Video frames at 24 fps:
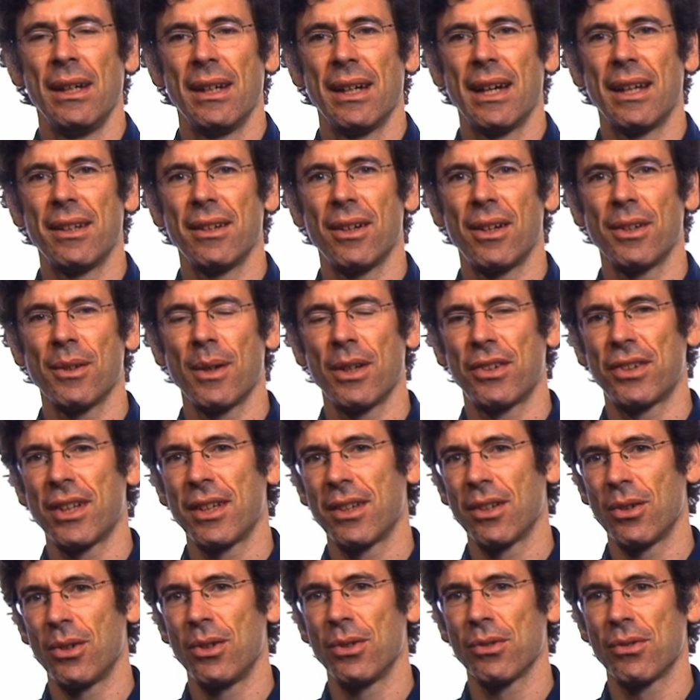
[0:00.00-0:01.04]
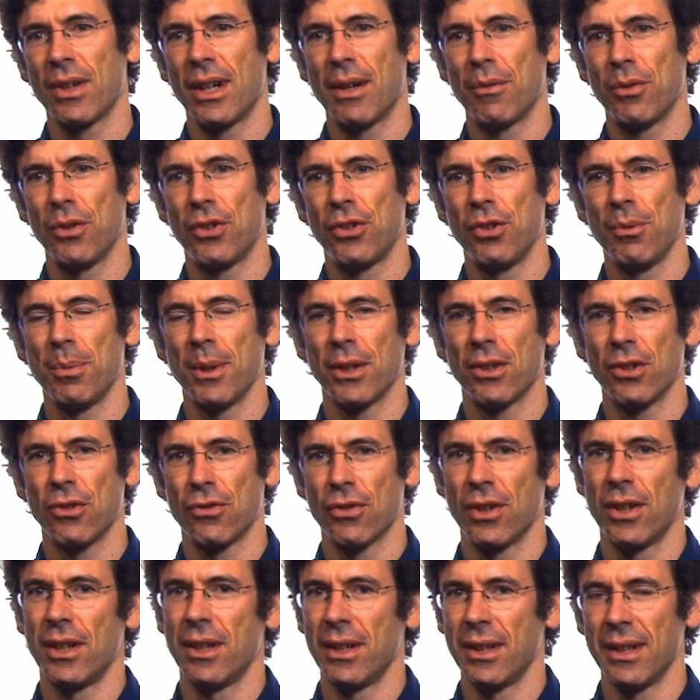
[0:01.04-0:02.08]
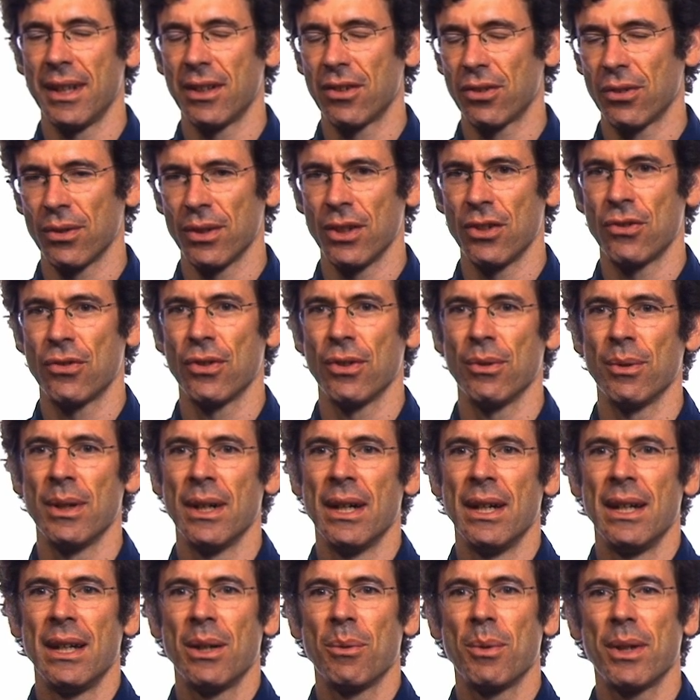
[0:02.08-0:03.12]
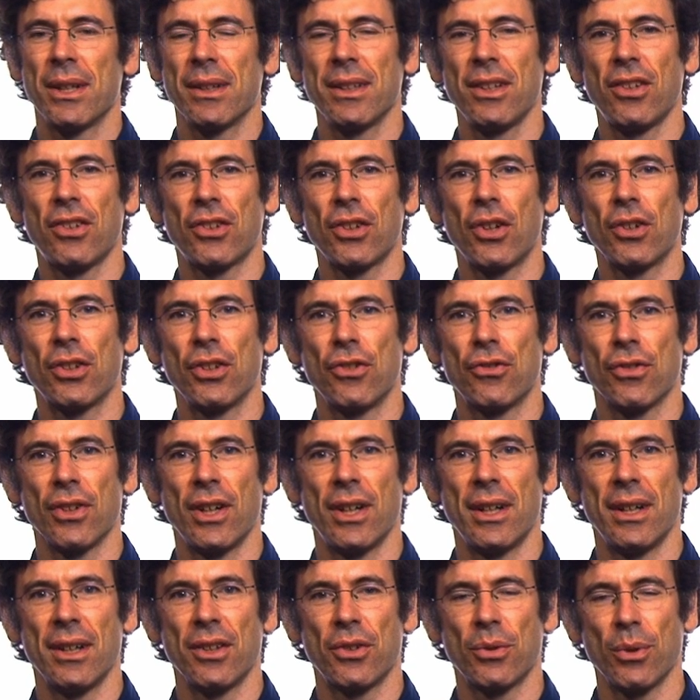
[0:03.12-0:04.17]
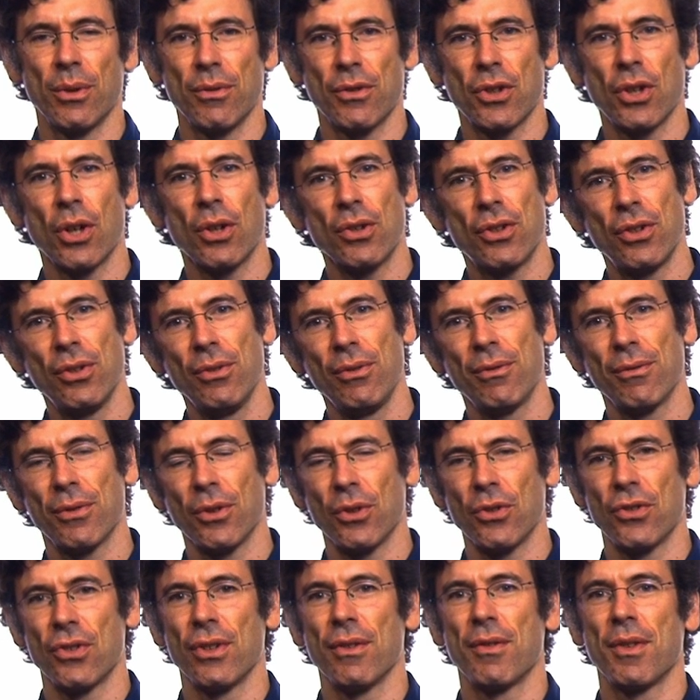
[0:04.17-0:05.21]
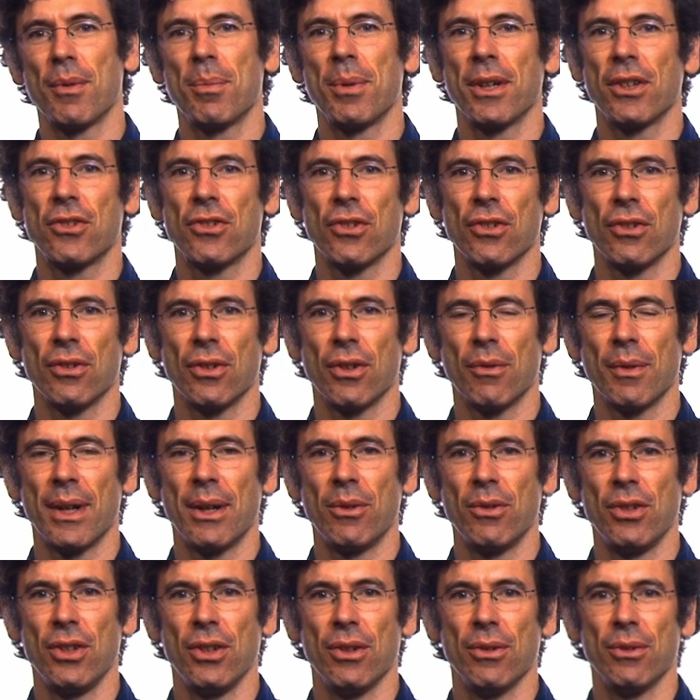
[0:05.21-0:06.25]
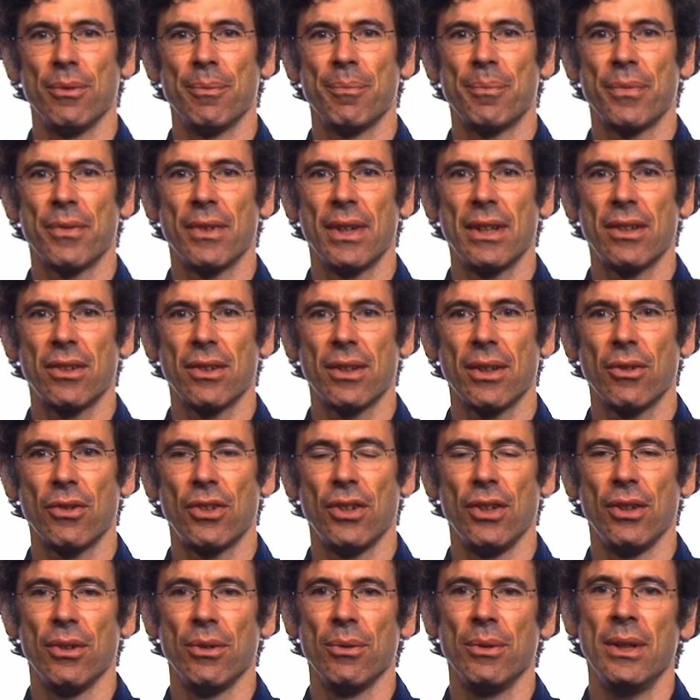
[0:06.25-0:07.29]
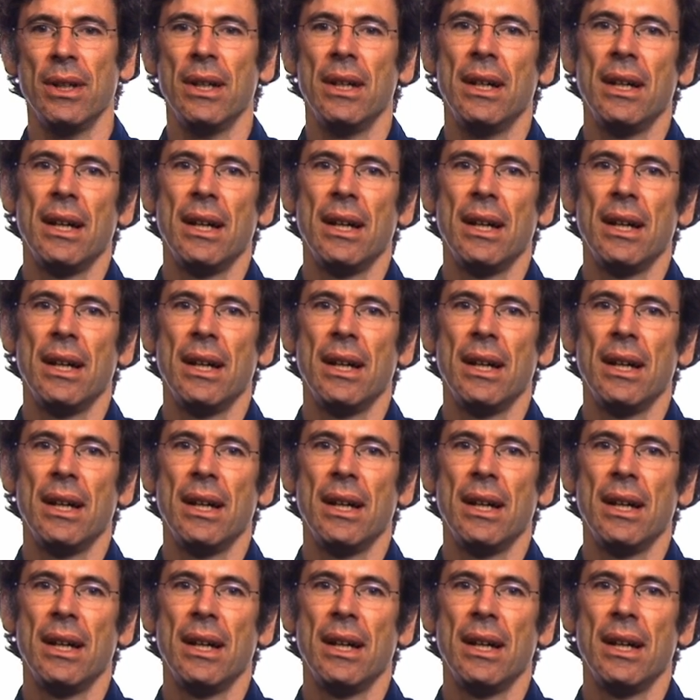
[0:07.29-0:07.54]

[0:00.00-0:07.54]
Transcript: And although I said the whole graph was too big to draw, and that's certainly true, we can at least start to draw a sort of cartoon version of the picture around you, right? So there's you.